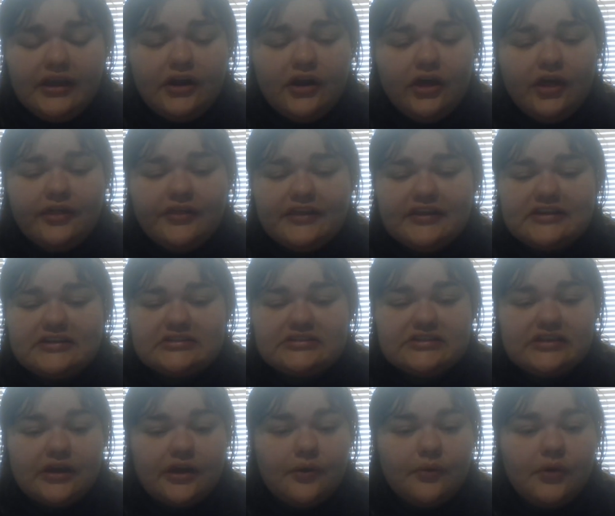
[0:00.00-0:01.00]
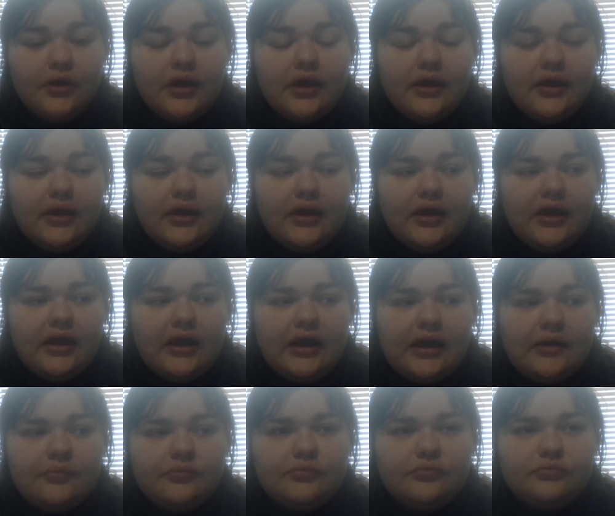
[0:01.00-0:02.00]
and all this, you know,
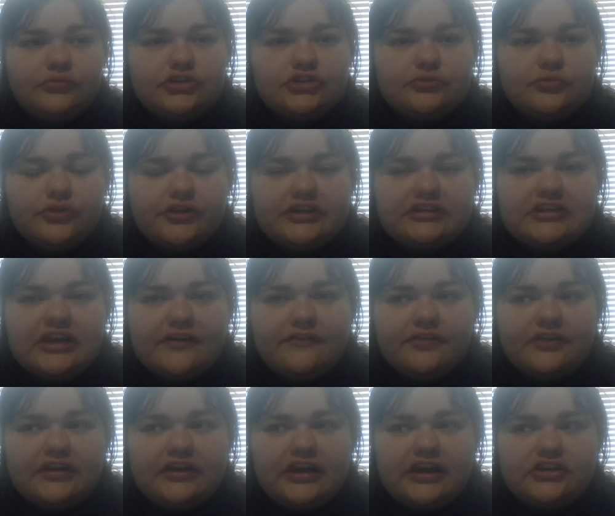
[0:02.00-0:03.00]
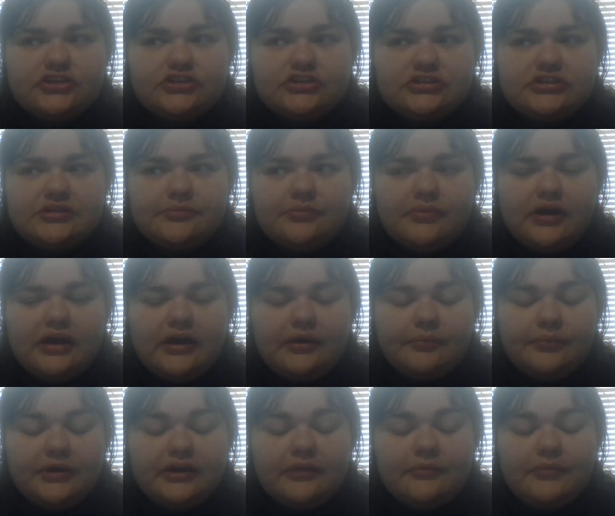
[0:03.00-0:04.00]
I'm just really excited for the connections to,
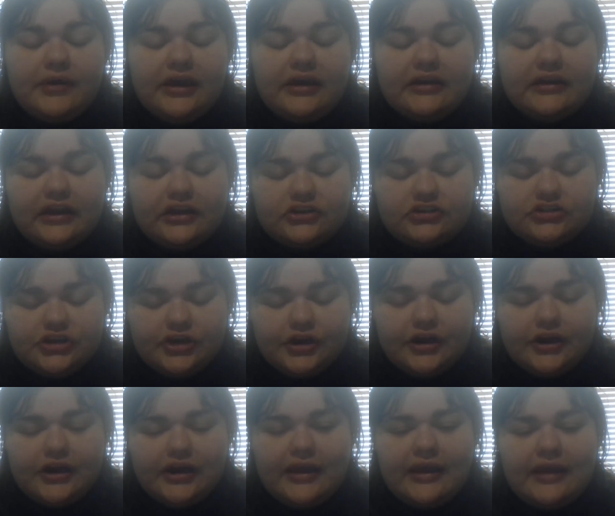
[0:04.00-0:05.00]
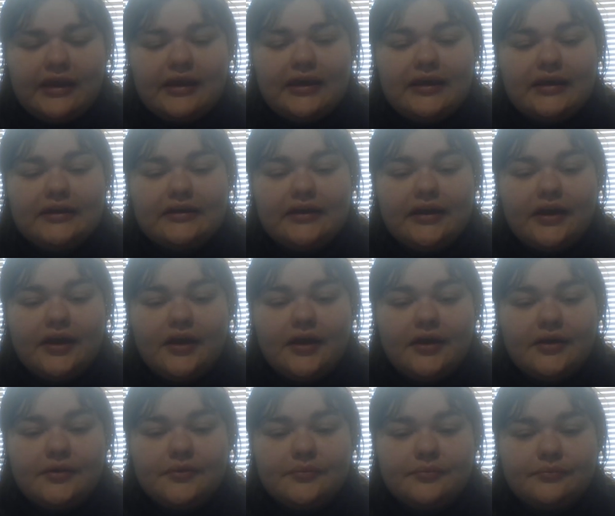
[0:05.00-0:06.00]
I'm going to make next year and
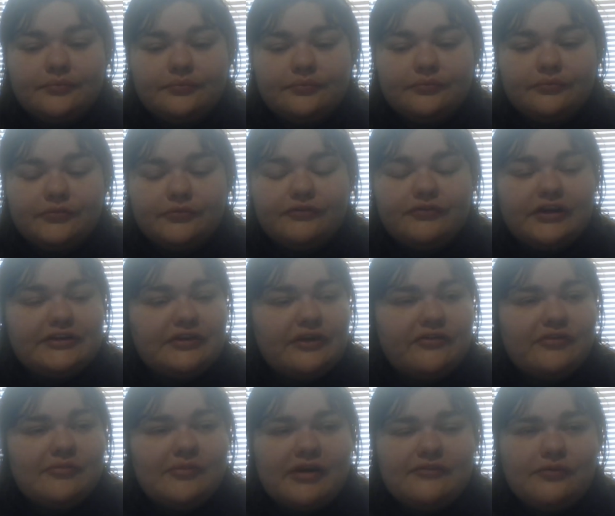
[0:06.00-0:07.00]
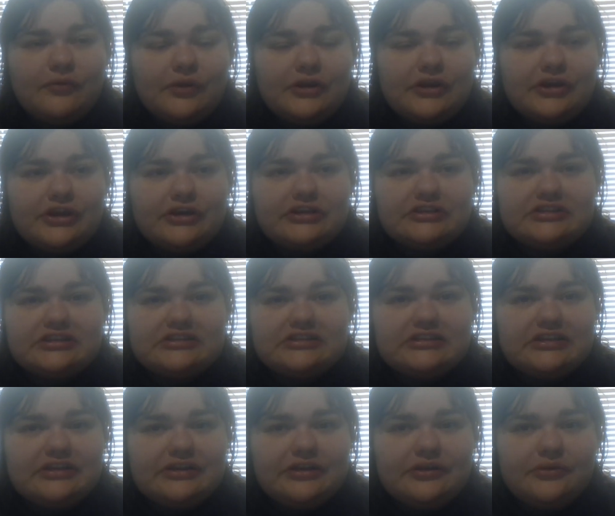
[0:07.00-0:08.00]
um, reflecting over my four years at
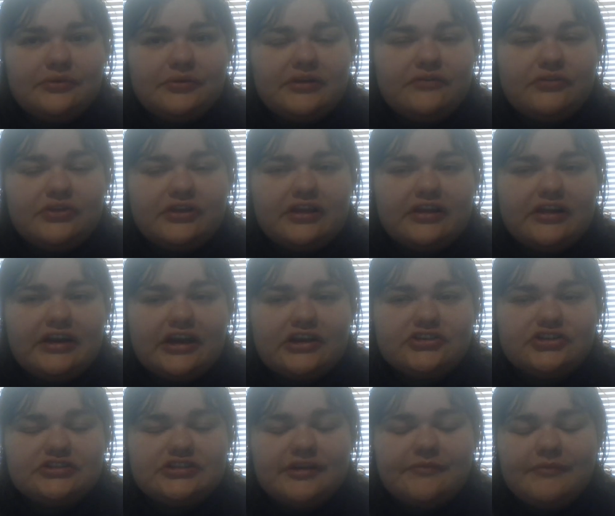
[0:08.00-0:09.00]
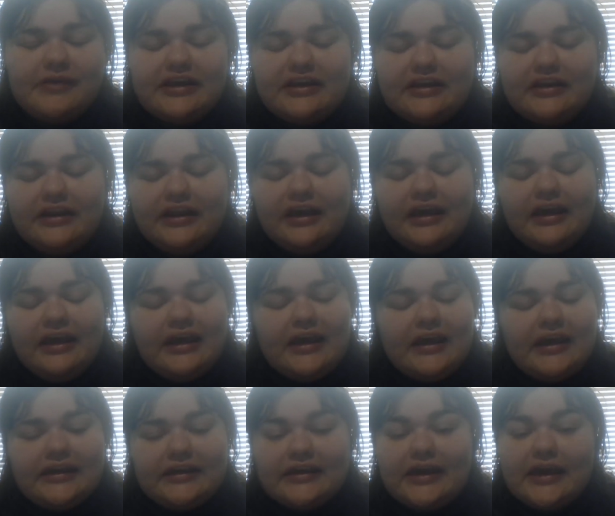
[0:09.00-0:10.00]
CU, even the connections I've made
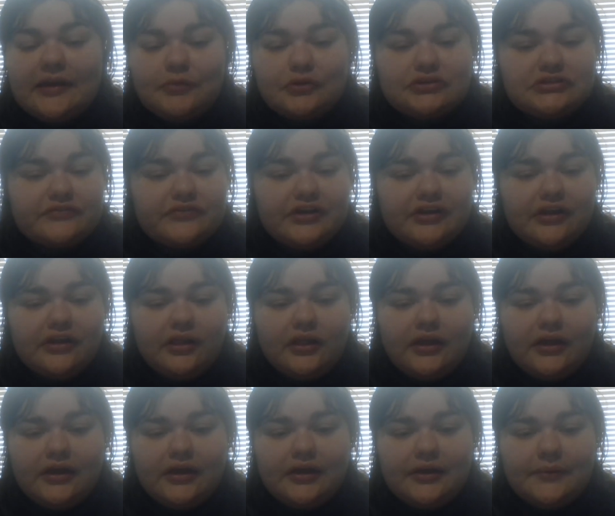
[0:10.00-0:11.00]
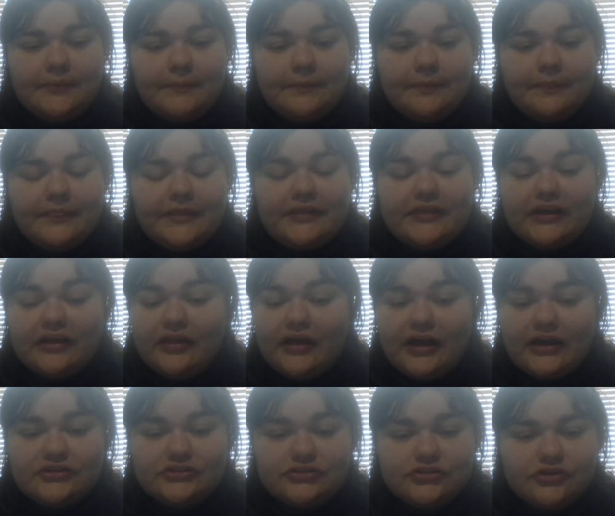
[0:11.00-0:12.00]
in Campbellsville, um, in the
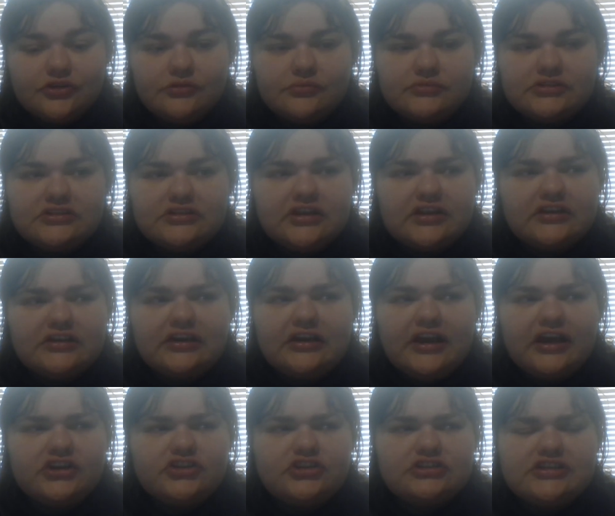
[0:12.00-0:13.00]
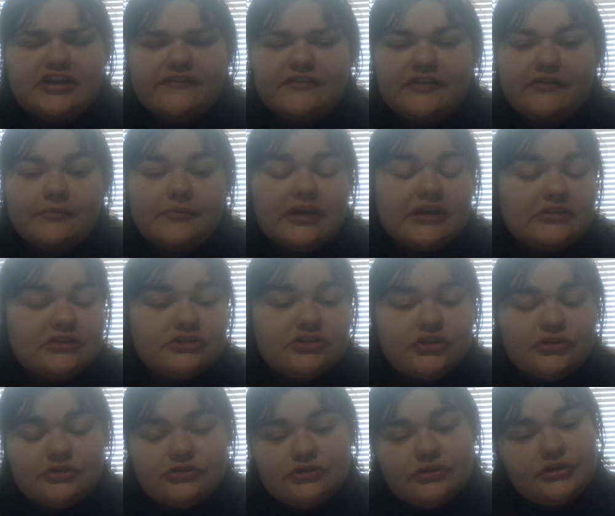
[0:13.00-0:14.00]
classrooms, the connections I've even made
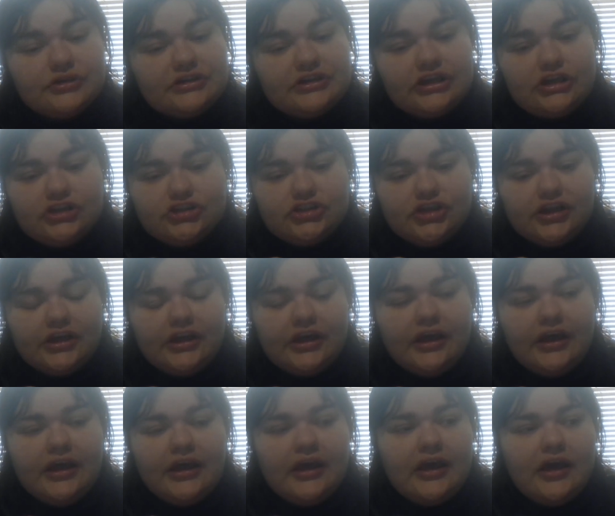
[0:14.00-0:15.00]
through student teaching.